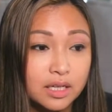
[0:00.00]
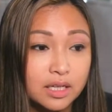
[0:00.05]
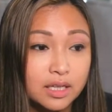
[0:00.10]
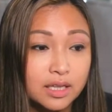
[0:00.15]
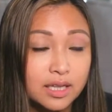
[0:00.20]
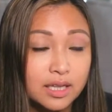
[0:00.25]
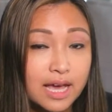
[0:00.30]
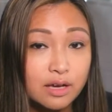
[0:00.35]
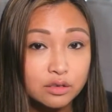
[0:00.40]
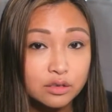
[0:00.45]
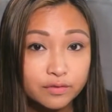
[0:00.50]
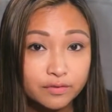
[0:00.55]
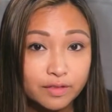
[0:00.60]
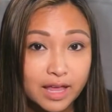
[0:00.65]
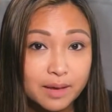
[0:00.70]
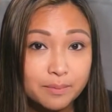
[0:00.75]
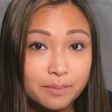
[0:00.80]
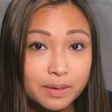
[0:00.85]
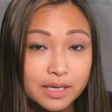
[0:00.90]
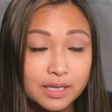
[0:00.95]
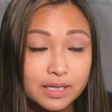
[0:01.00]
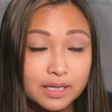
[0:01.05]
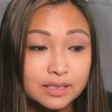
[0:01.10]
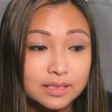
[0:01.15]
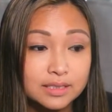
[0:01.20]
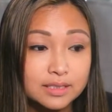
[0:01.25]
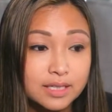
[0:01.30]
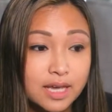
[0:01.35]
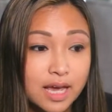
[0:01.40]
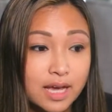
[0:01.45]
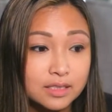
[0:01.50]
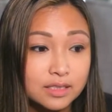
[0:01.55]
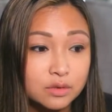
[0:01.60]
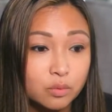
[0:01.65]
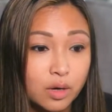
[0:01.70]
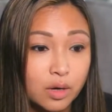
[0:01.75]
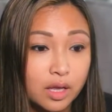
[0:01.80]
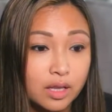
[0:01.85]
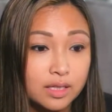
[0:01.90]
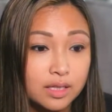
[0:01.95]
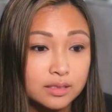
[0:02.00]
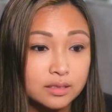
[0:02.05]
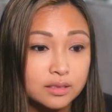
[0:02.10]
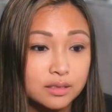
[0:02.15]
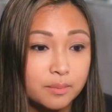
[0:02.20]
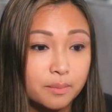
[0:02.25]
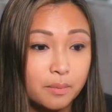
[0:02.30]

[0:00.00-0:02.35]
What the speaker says: Loungefly pins as well as some